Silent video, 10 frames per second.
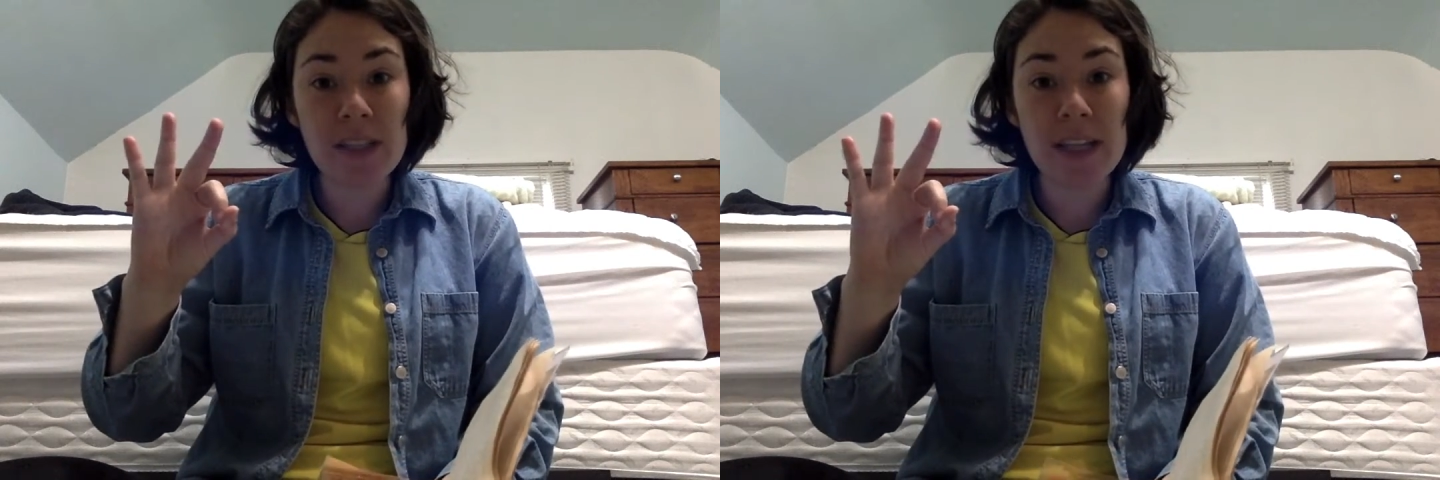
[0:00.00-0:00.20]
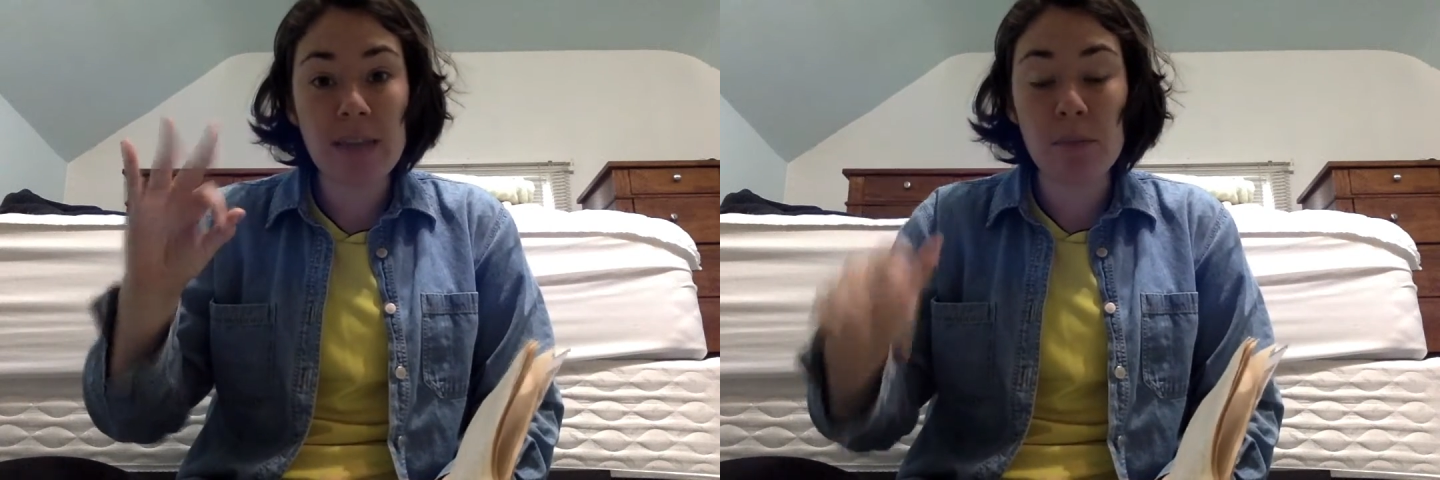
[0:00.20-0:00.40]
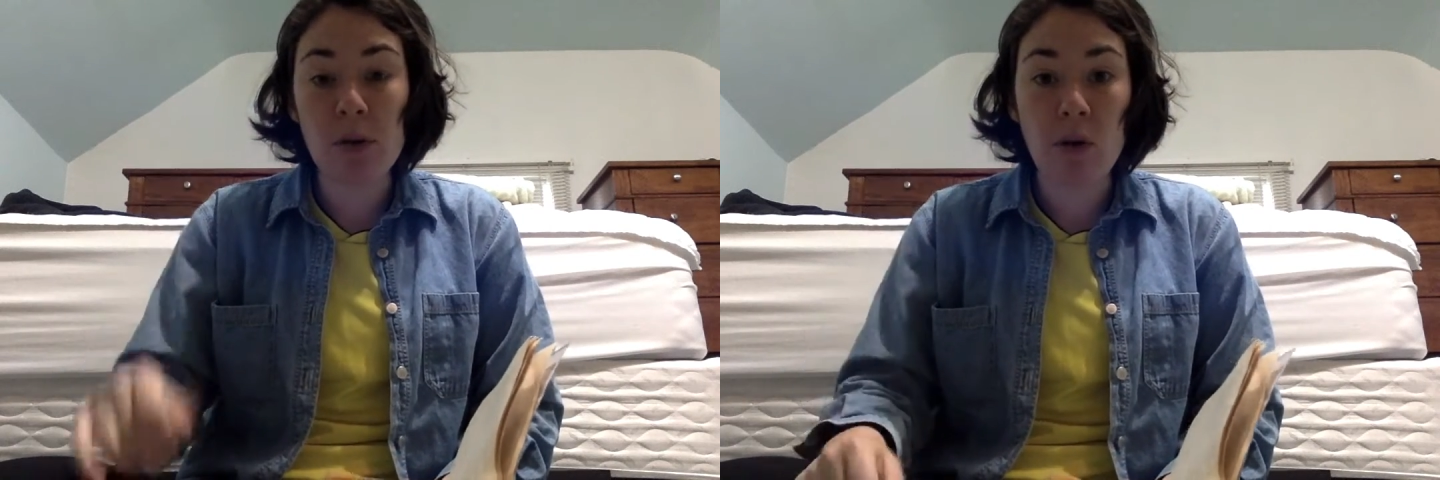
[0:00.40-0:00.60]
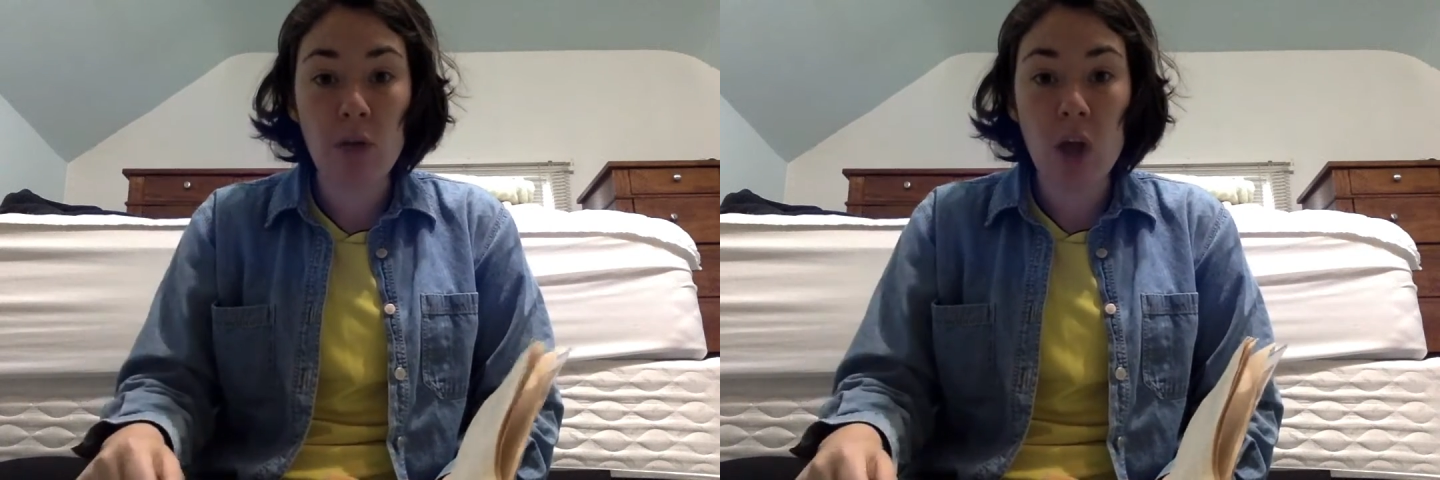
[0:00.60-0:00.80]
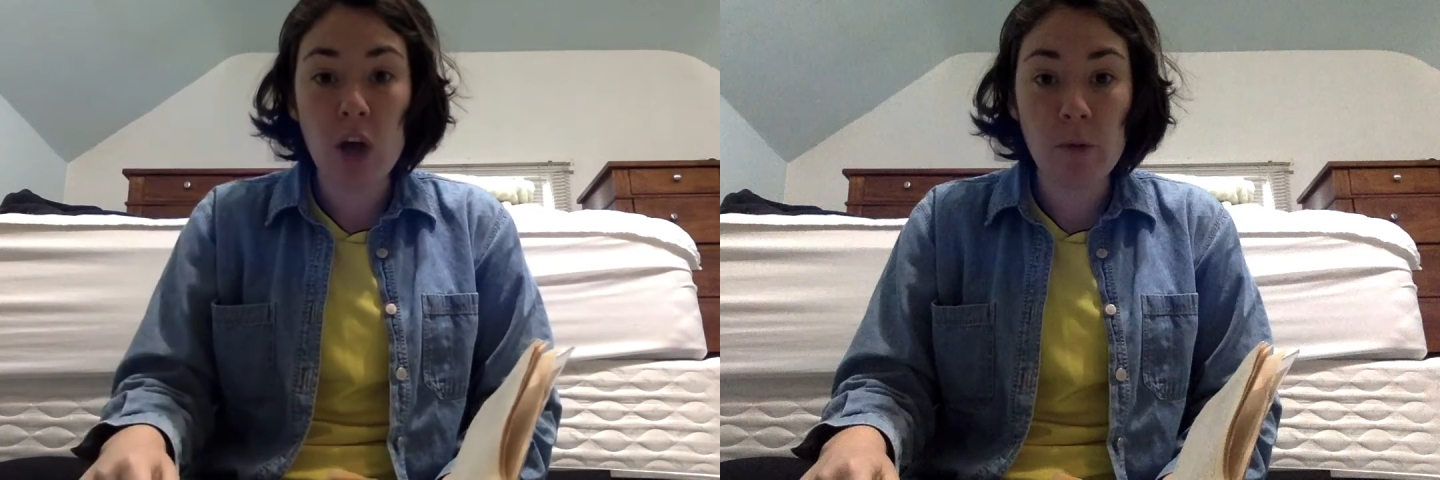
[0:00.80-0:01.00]
in the
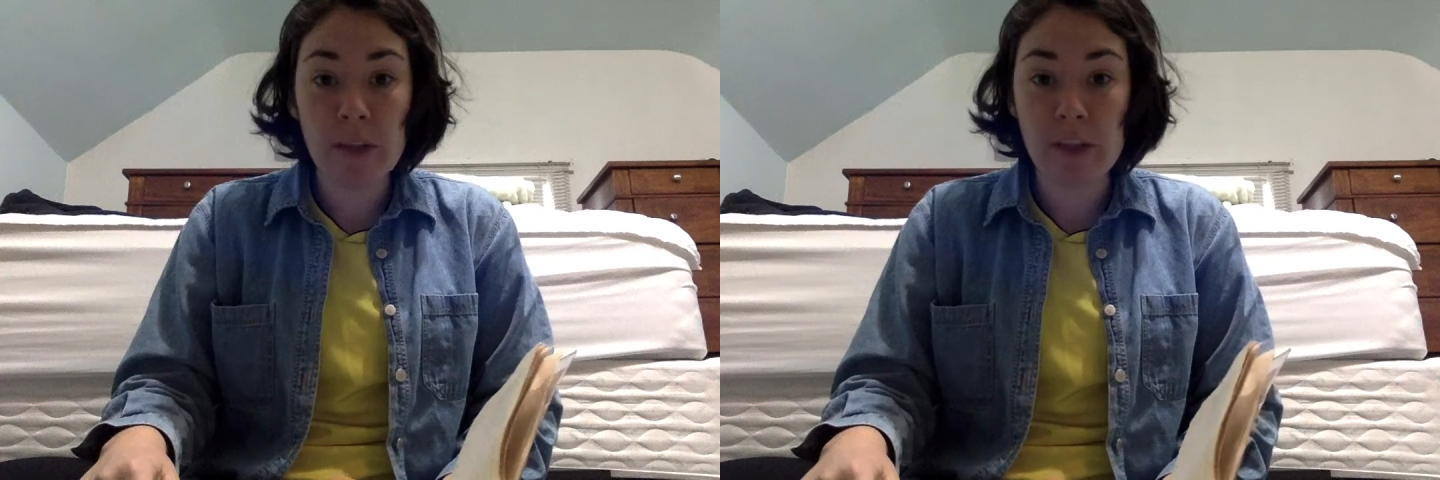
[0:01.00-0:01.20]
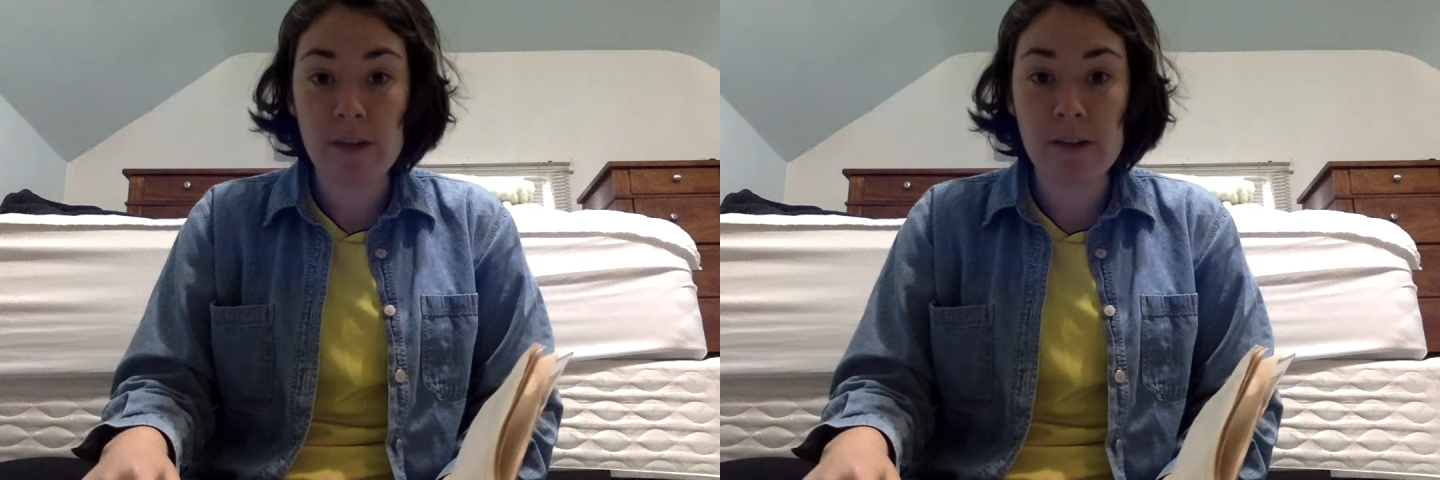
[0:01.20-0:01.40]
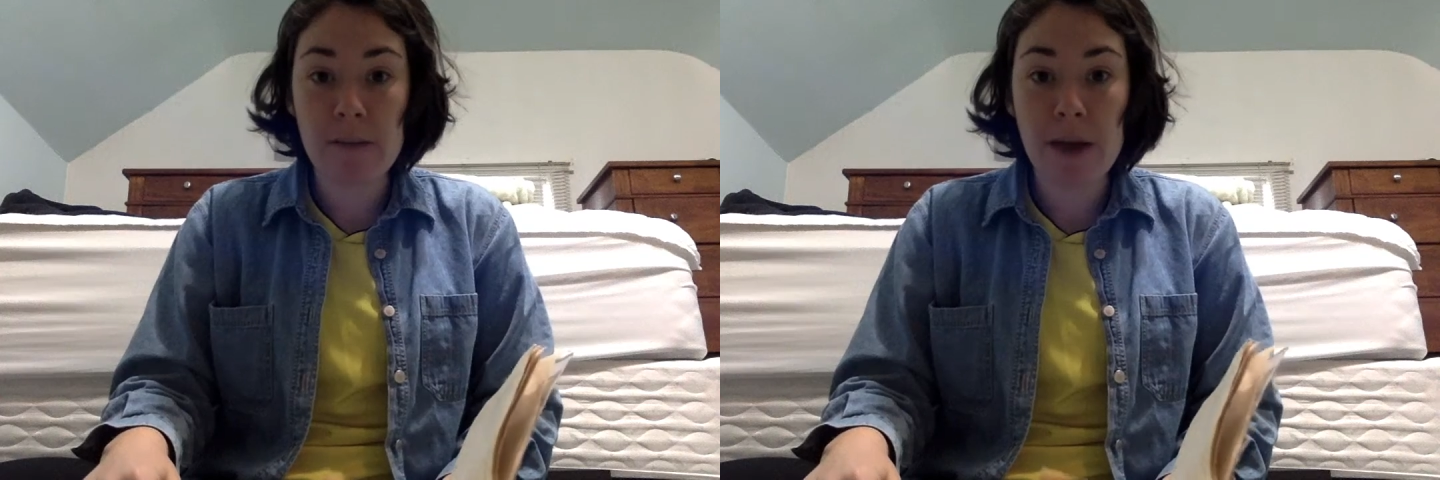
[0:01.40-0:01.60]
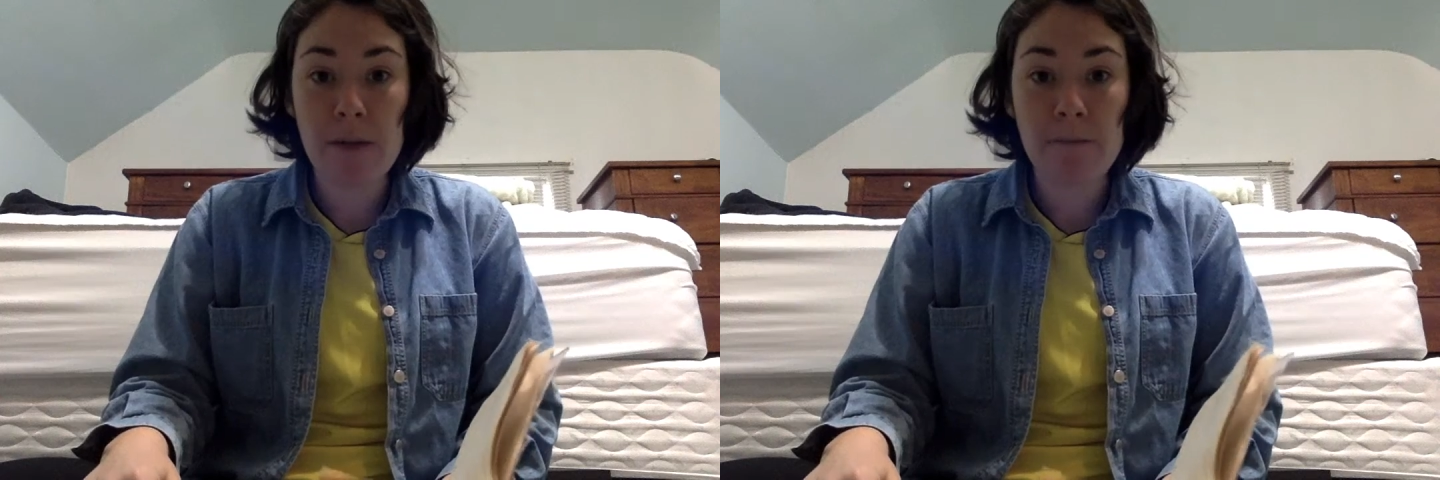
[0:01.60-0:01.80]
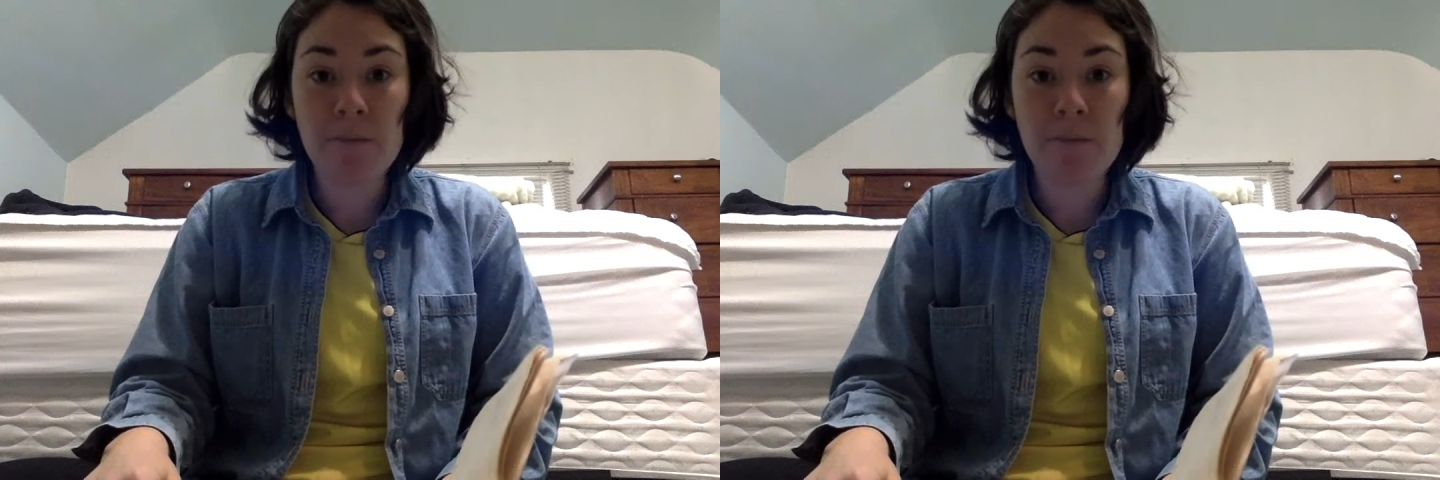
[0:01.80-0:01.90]
prologue we learned about.